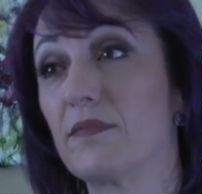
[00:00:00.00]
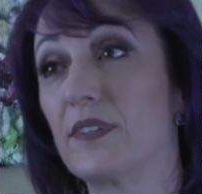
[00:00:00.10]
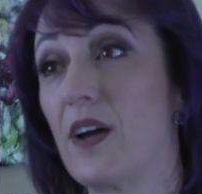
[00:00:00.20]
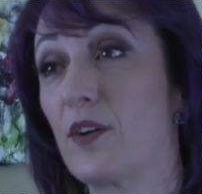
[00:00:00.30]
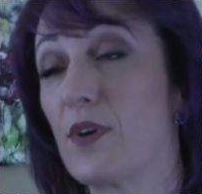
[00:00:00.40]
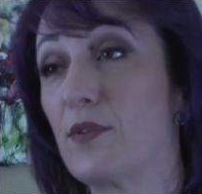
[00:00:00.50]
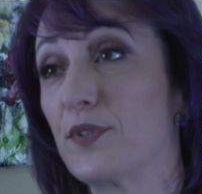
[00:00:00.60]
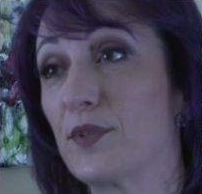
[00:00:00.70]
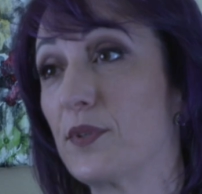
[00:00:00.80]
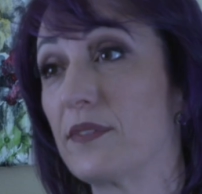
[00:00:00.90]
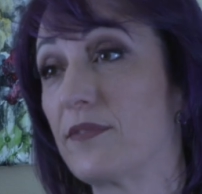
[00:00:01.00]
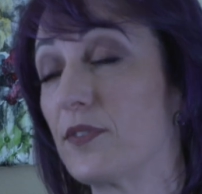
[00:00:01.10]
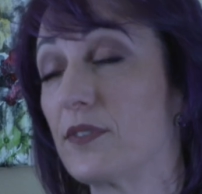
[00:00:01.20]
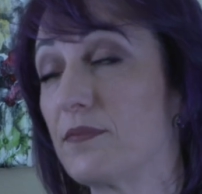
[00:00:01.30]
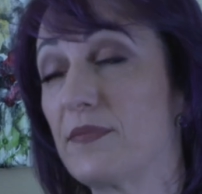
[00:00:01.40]
got around to it
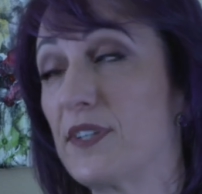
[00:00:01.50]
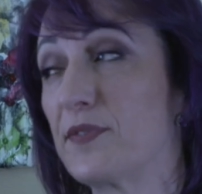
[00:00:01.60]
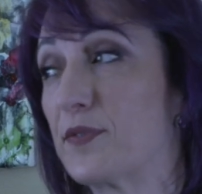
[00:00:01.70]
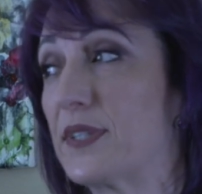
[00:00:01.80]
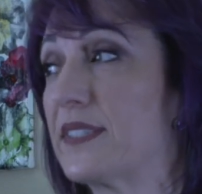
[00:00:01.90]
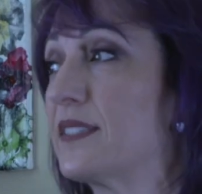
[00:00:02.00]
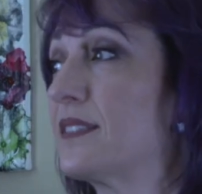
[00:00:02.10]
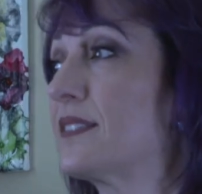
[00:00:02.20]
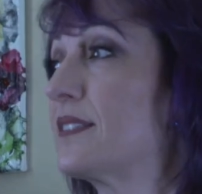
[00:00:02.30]
for different reasons.